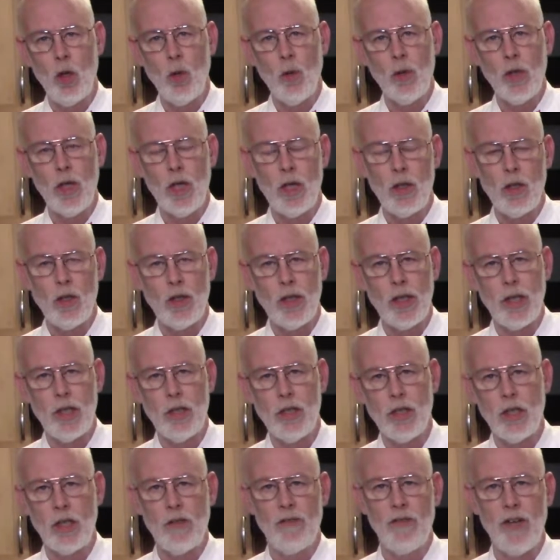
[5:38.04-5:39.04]
We're not looking
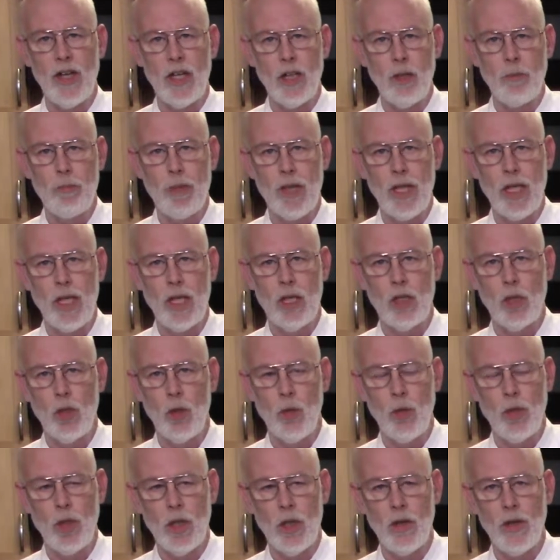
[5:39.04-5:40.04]
to develop any
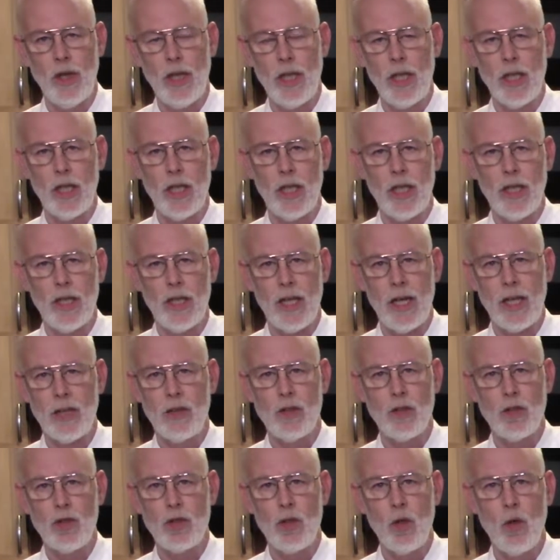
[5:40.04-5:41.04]
gluten or anything like that.
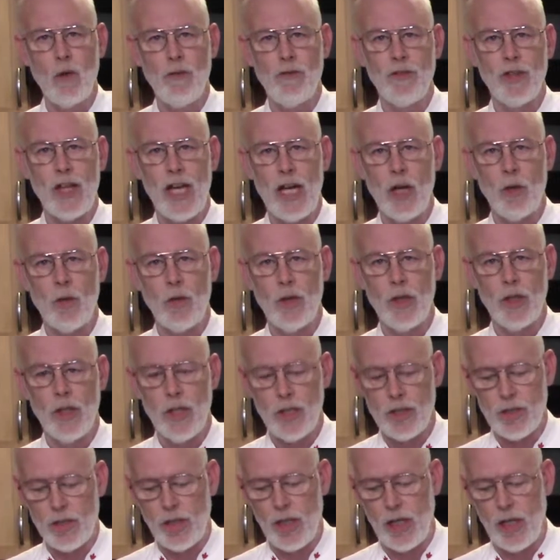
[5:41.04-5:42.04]
There's no flour in
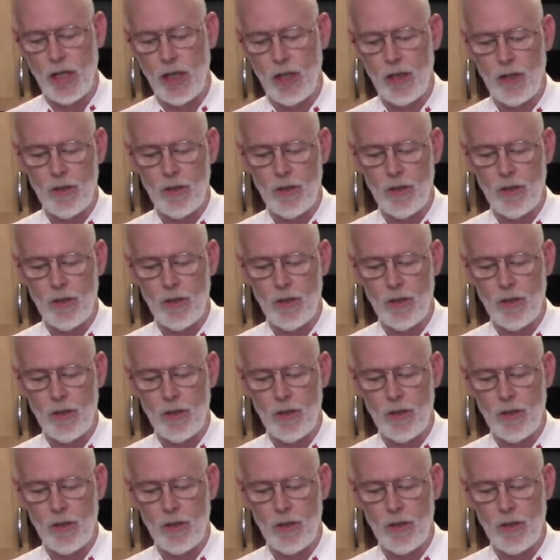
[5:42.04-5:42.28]
this cake.